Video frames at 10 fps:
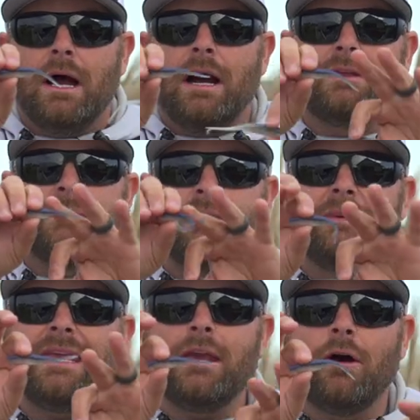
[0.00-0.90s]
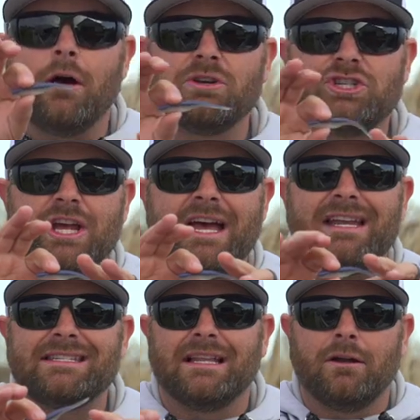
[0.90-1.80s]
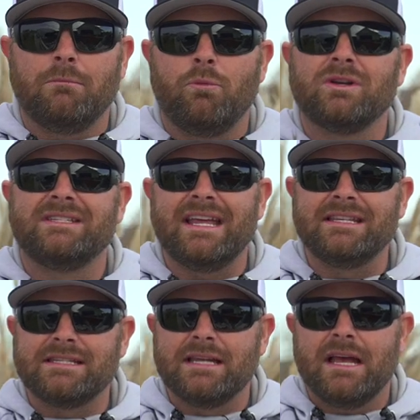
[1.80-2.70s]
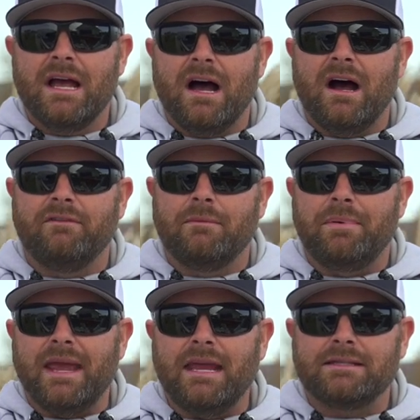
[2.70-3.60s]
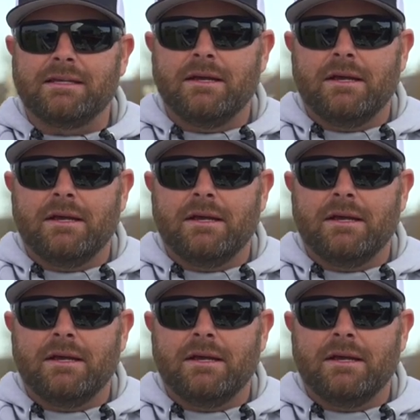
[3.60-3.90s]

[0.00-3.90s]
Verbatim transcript: uh, the Damiki Armor Shad is a little more dense of a bait.